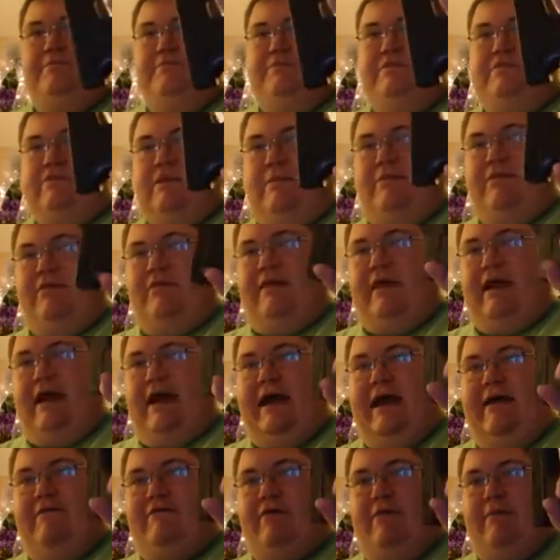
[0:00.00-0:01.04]
Something that I
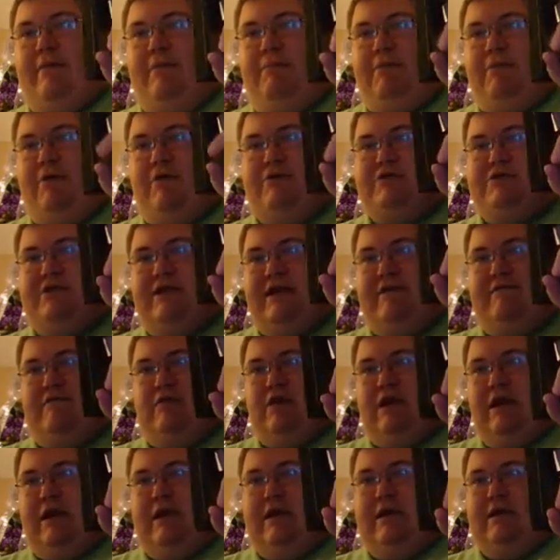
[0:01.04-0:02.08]
have on my person every
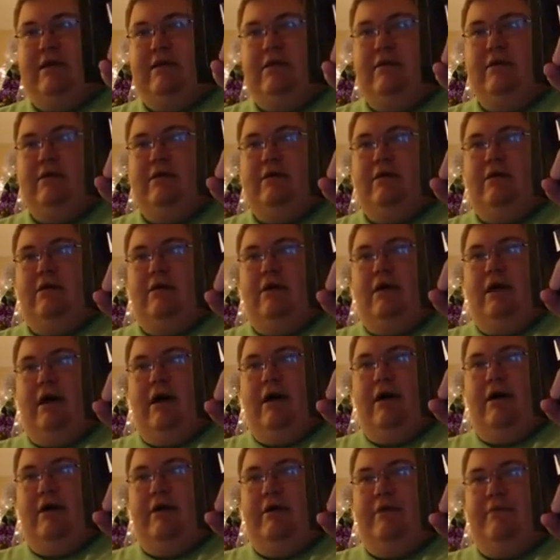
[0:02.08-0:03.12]
day.
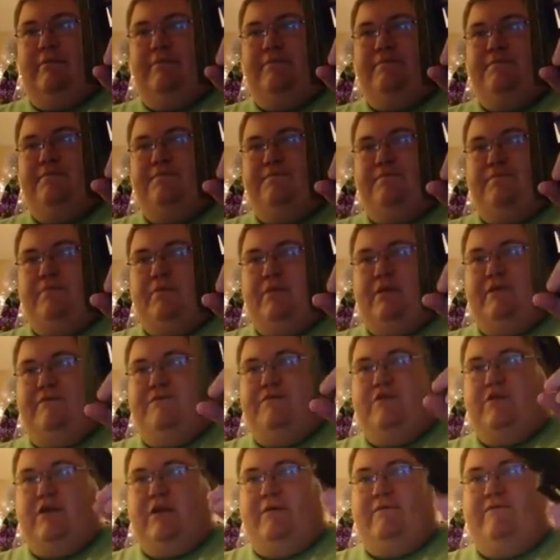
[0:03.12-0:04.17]
If
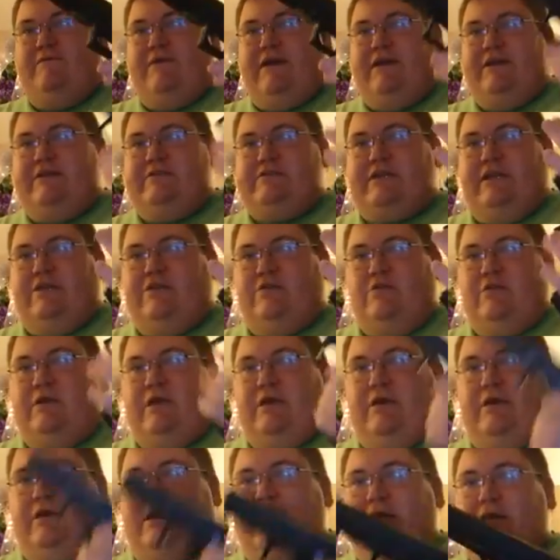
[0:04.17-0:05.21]
you come find us, I do
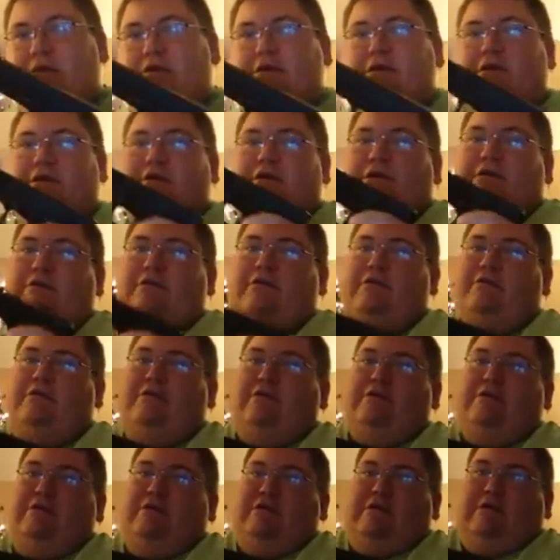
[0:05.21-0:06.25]
carry a handgun.
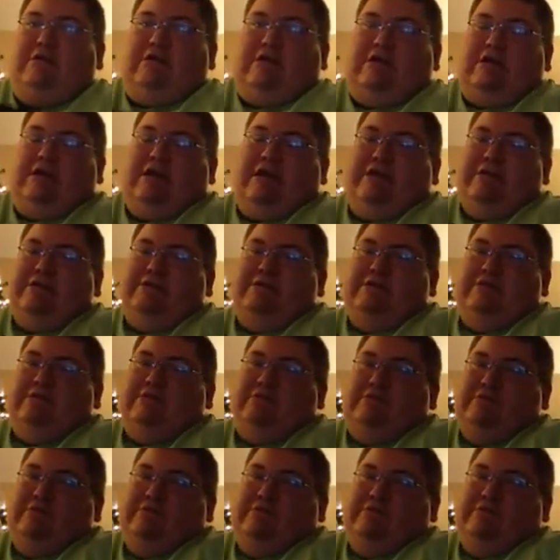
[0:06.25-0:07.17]
And yes,